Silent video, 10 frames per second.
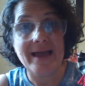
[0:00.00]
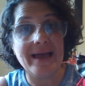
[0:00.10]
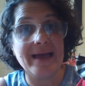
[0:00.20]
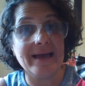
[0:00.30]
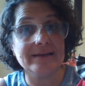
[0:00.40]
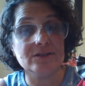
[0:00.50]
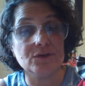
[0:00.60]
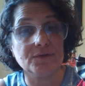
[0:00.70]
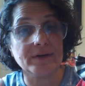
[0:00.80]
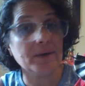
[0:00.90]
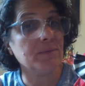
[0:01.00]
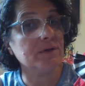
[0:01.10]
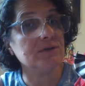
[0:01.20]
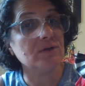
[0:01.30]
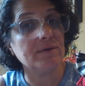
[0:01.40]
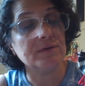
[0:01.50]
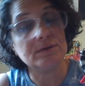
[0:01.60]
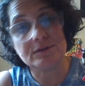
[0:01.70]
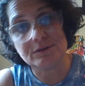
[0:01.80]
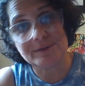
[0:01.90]
And don't forget, we also have a
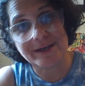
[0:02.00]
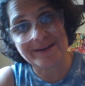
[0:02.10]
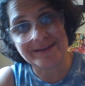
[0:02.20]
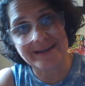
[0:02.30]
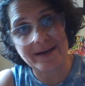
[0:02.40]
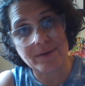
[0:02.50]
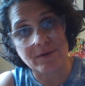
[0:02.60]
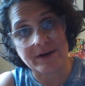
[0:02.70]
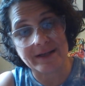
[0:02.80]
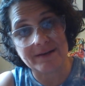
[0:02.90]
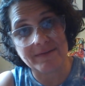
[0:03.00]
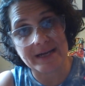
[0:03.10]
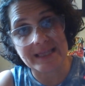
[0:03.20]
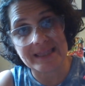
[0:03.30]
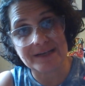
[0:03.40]
YouTube channel now, Art Out of Anything.